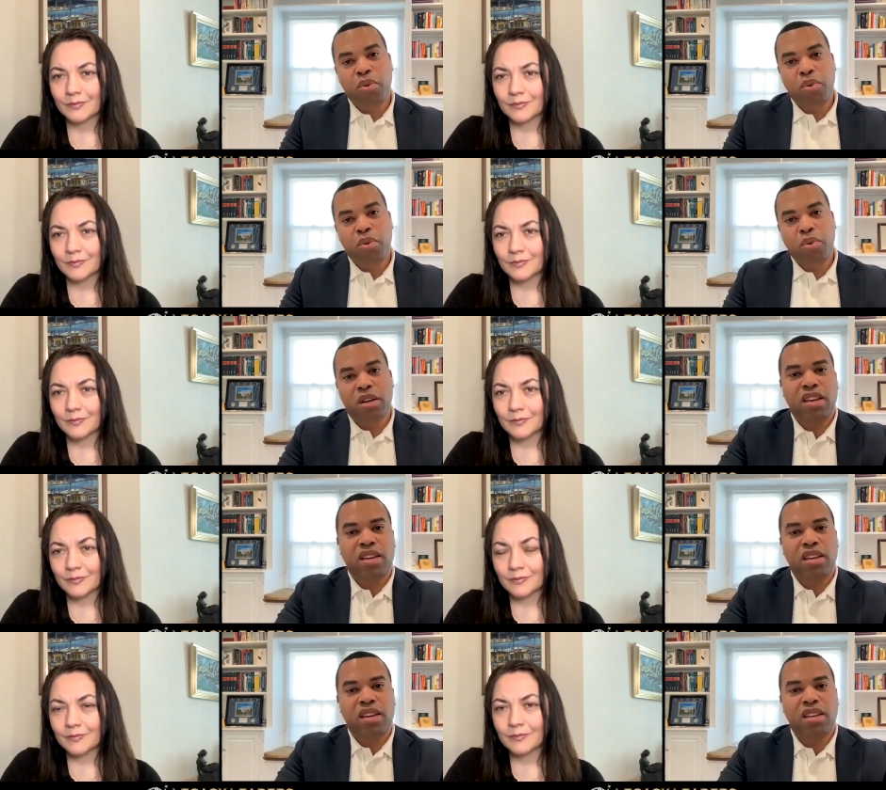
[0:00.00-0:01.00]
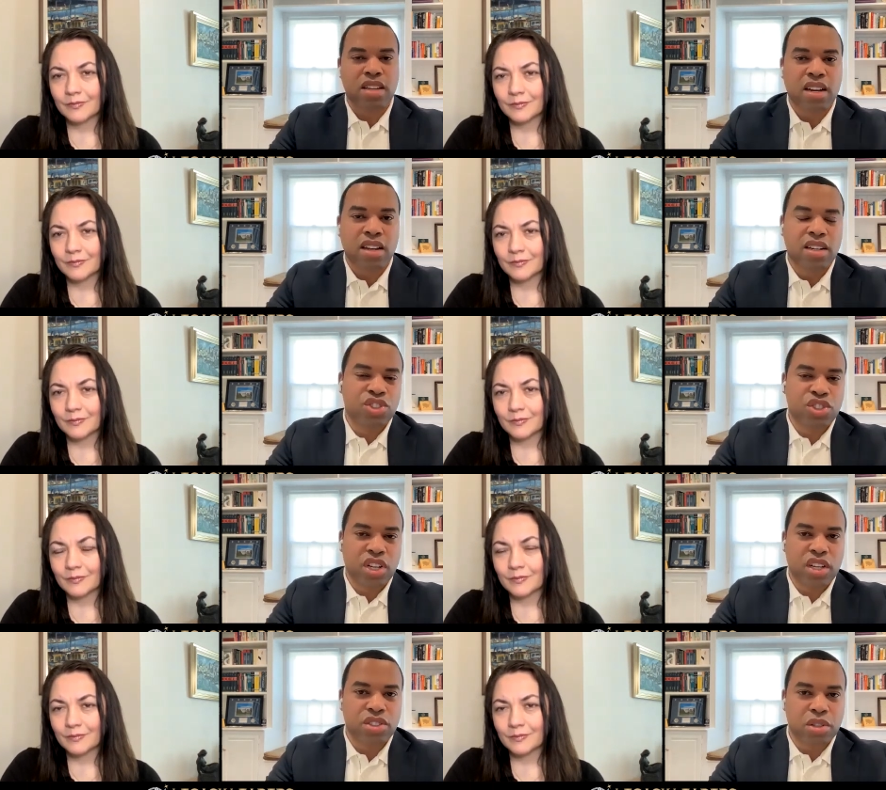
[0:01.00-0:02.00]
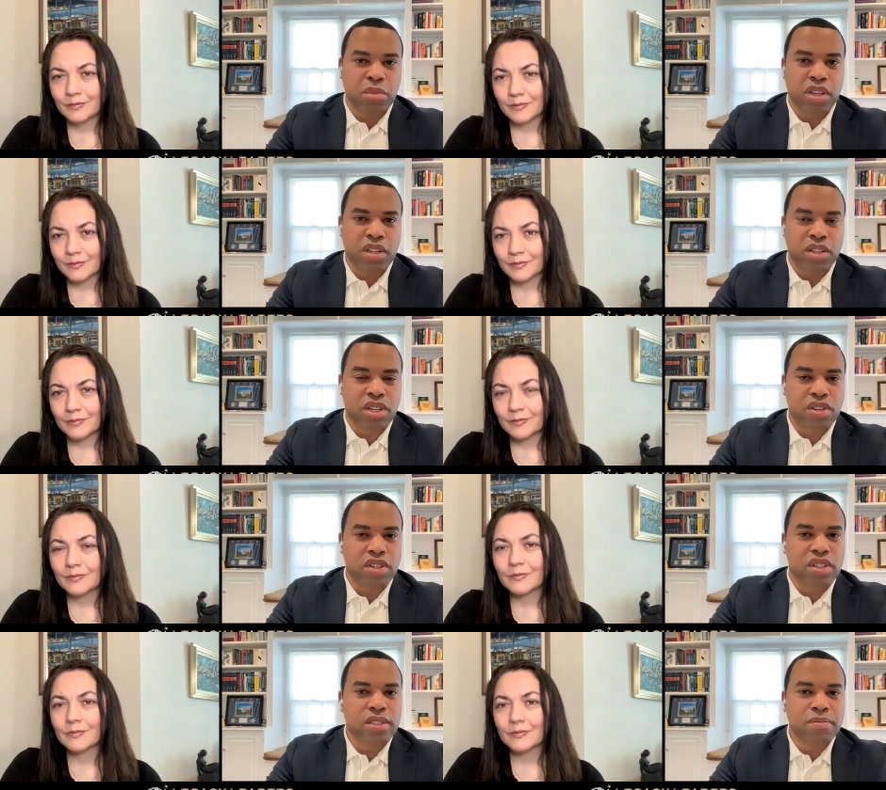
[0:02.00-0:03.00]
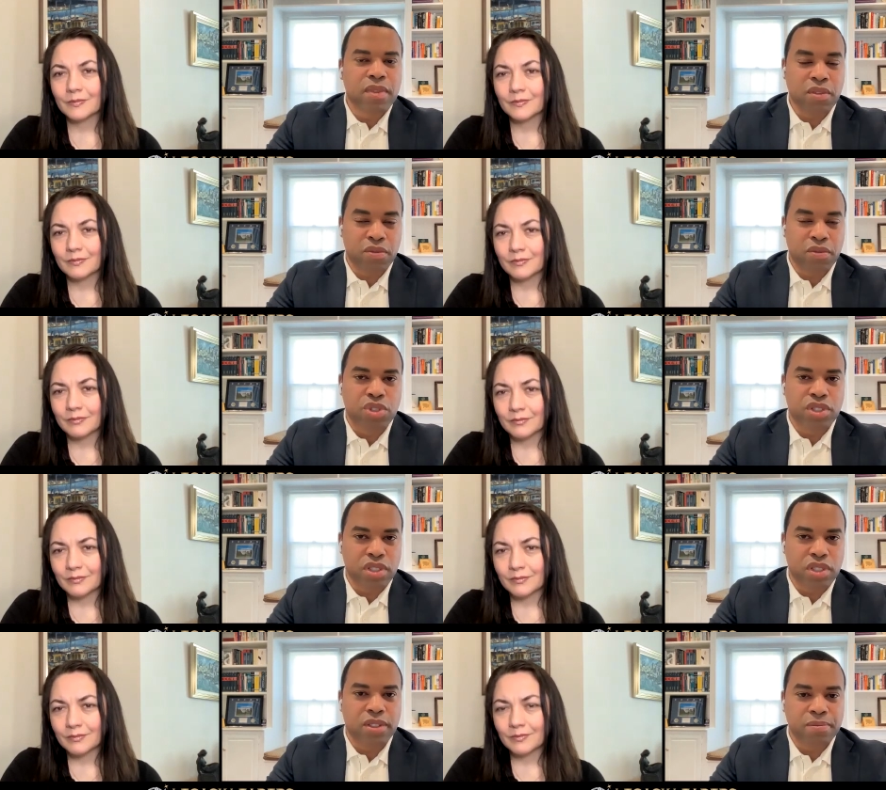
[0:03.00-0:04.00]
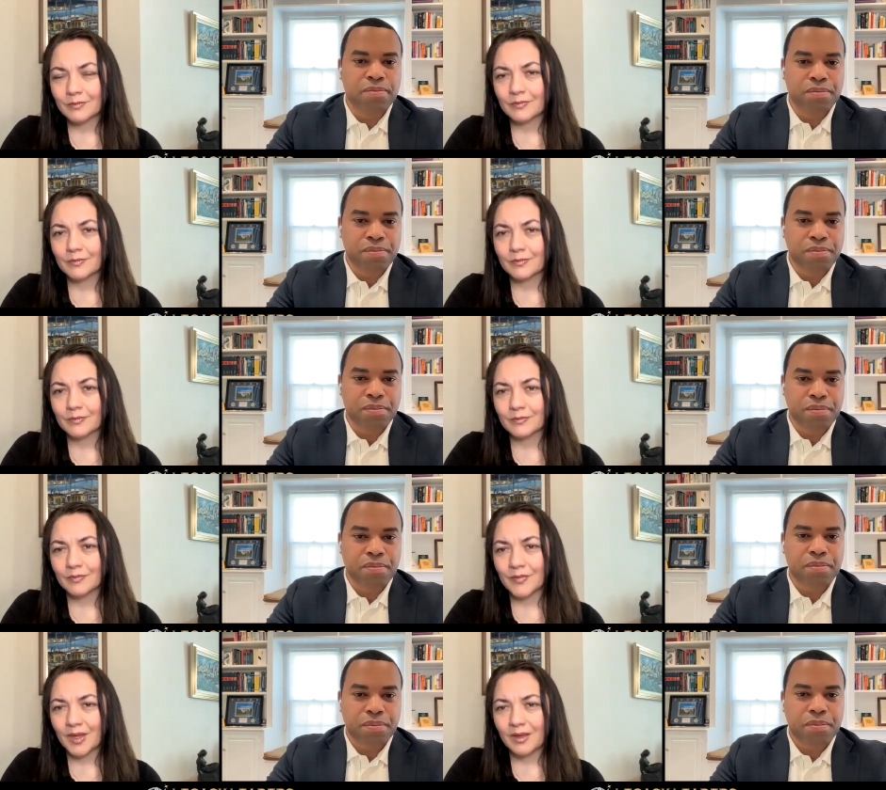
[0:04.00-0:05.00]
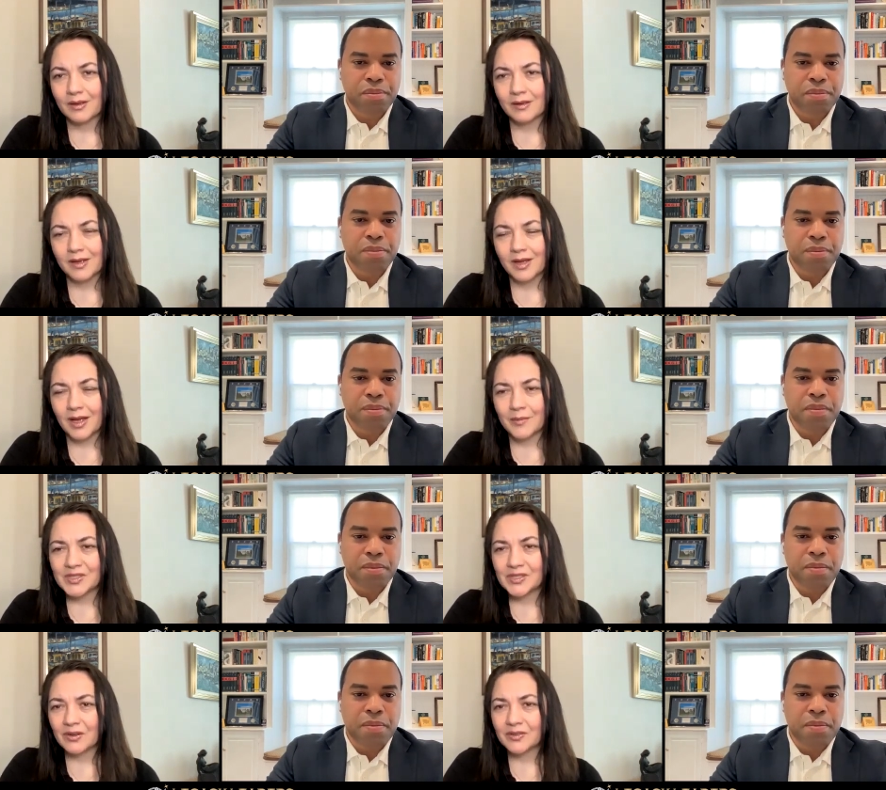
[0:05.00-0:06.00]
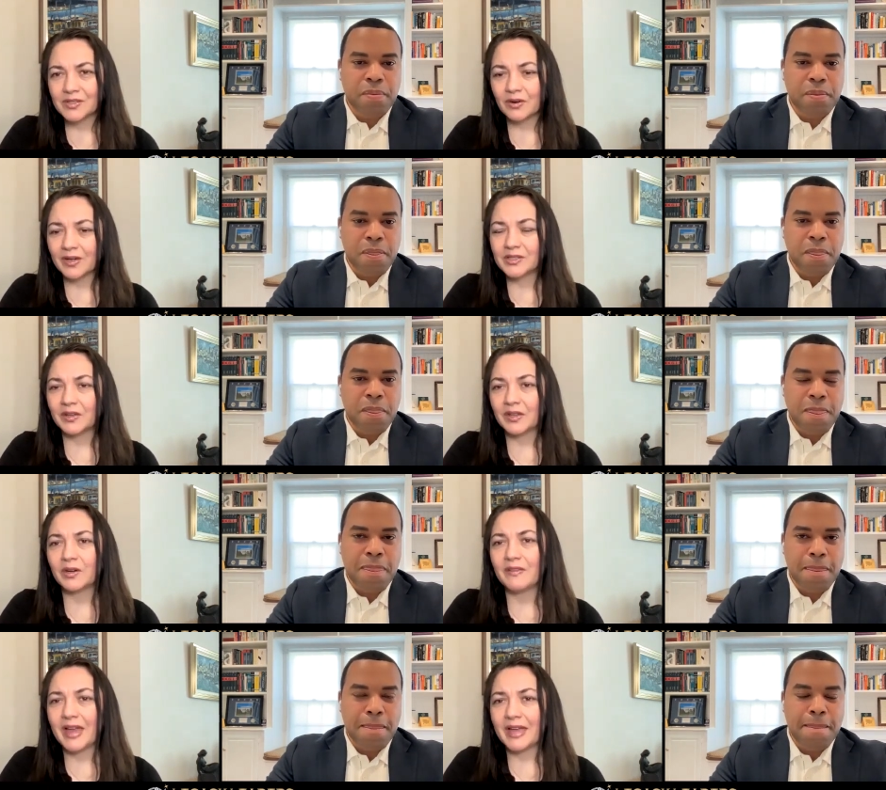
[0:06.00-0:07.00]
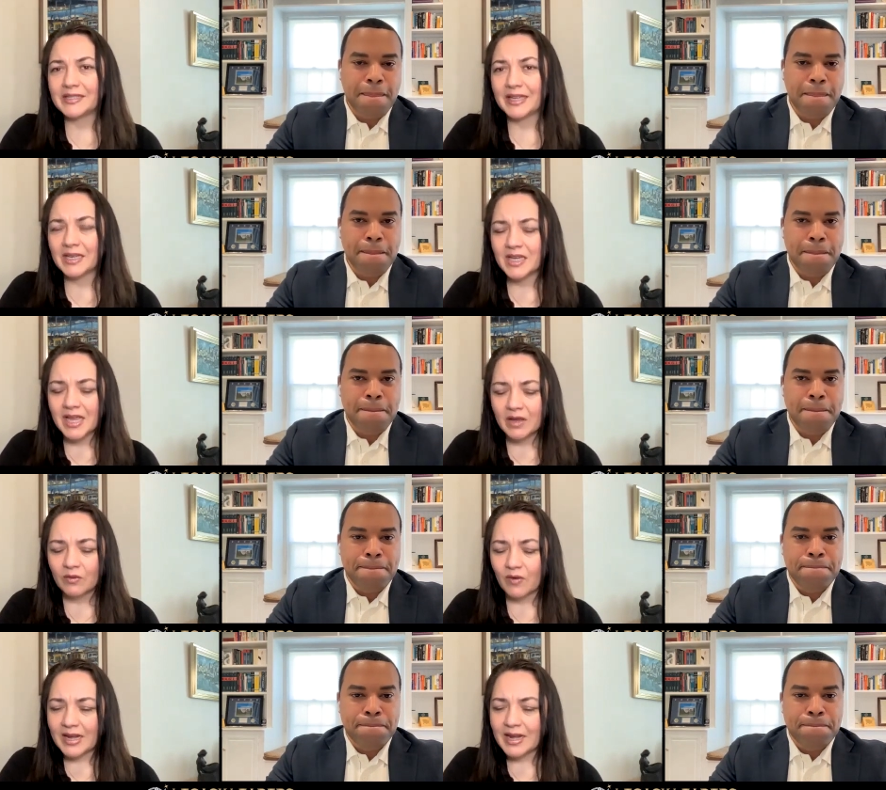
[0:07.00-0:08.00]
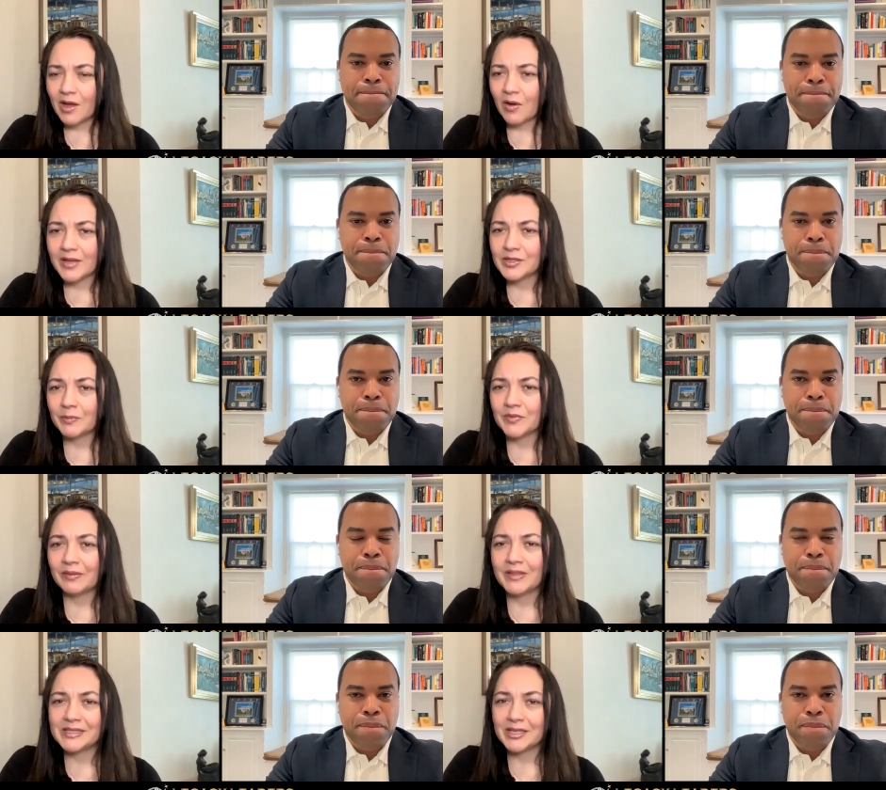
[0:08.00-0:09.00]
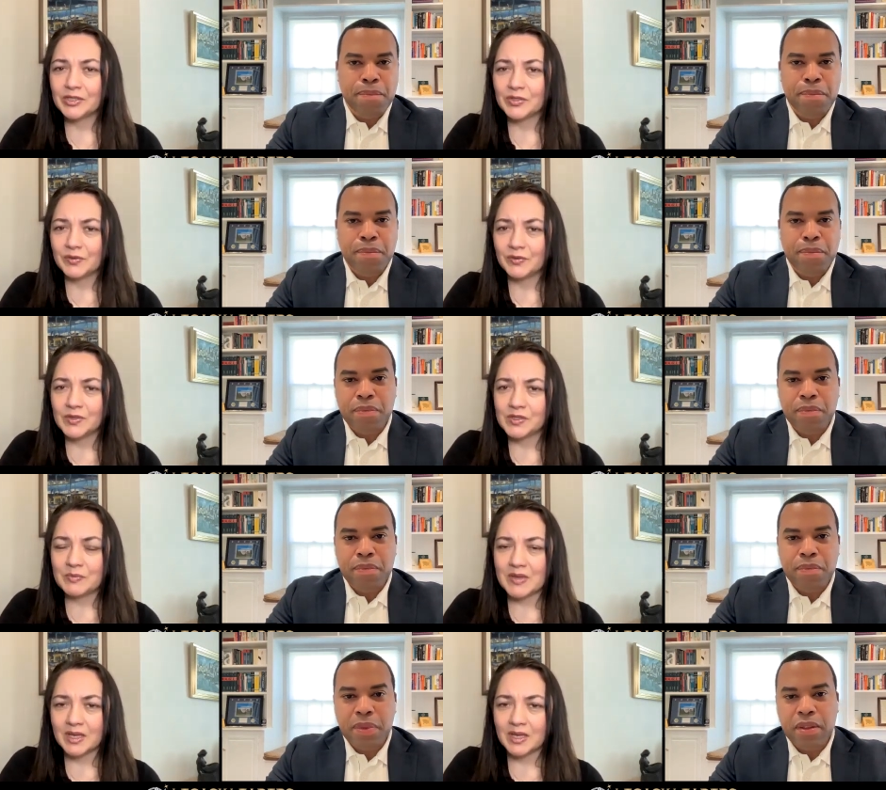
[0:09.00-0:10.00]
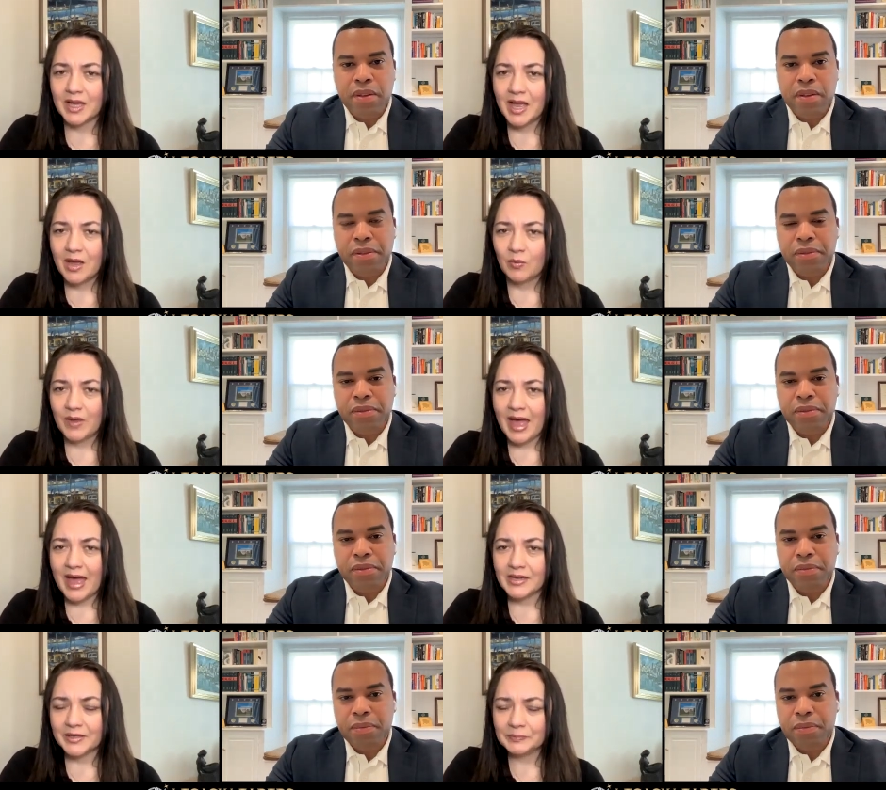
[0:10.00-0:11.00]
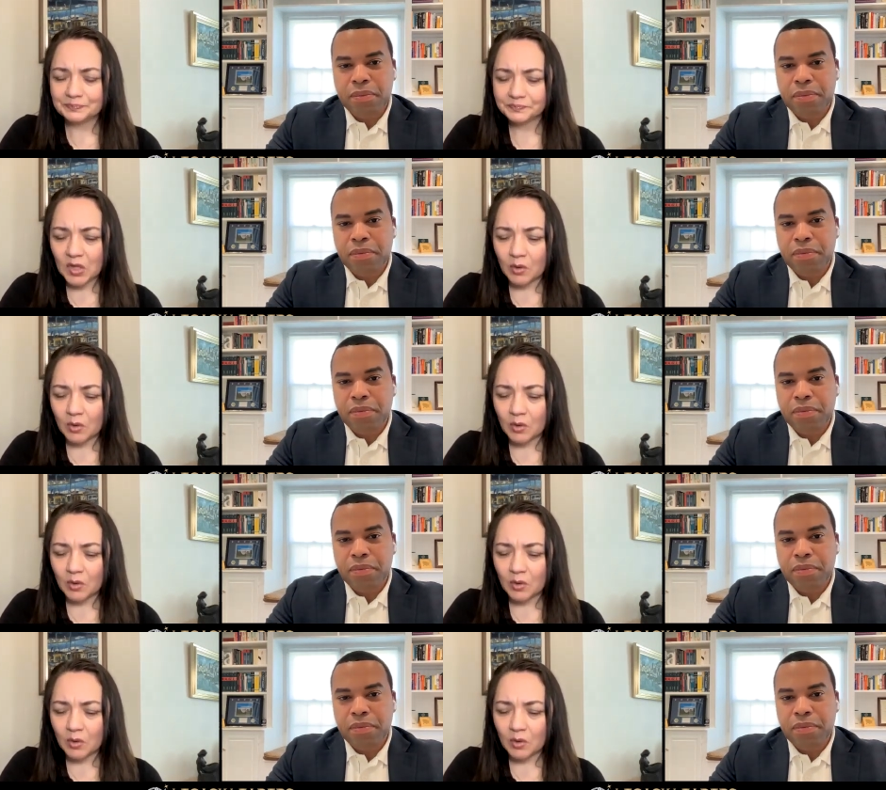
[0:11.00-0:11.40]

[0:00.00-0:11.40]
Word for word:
Speaker 1: But the point that I'm making is, is not a lot has changed in many of those areas, unfortunately.
Speaker 2: I'm so sorry to hear that. And right now, as I'm listening to you speak, we had an